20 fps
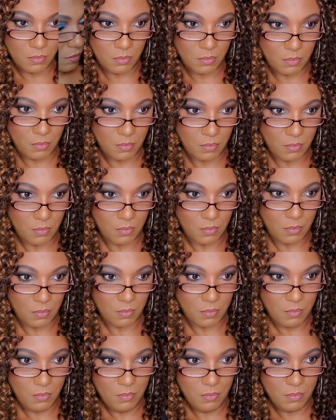
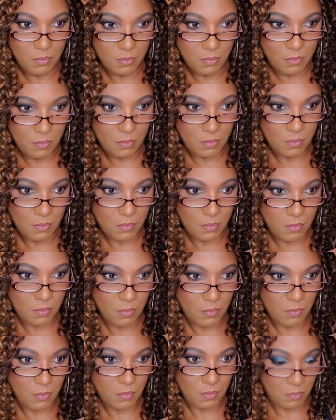
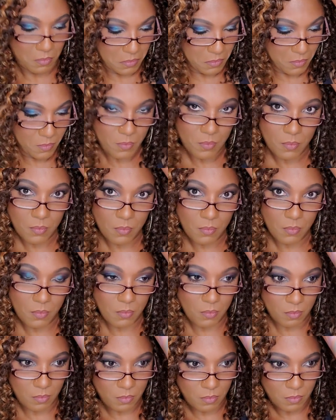
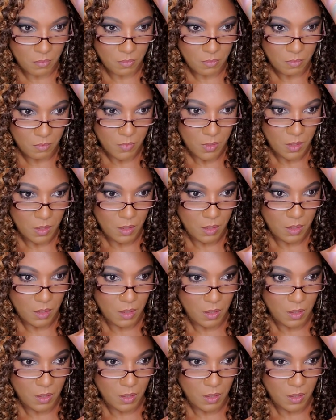No one is speaking in this clip.